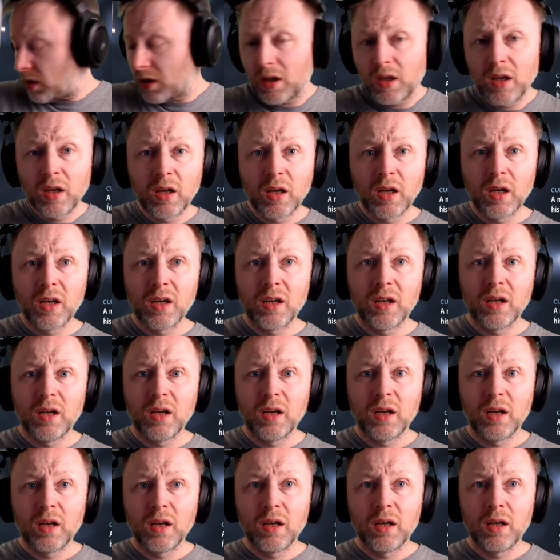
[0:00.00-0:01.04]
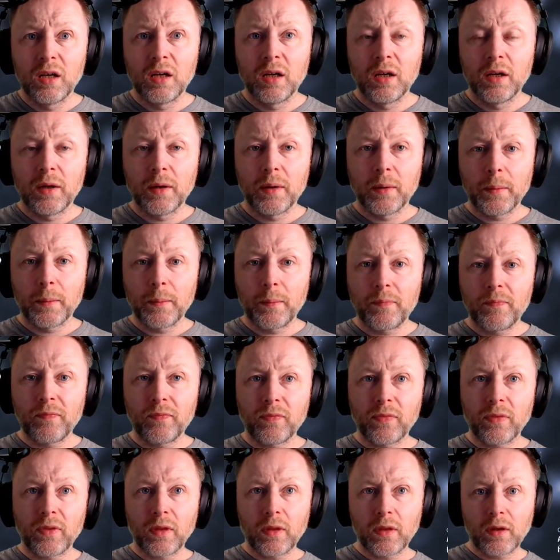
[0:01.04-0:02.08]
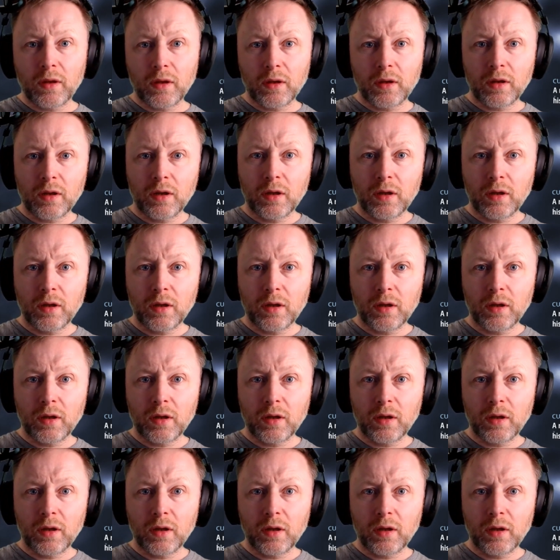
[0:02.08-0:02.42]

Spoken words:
[no speech]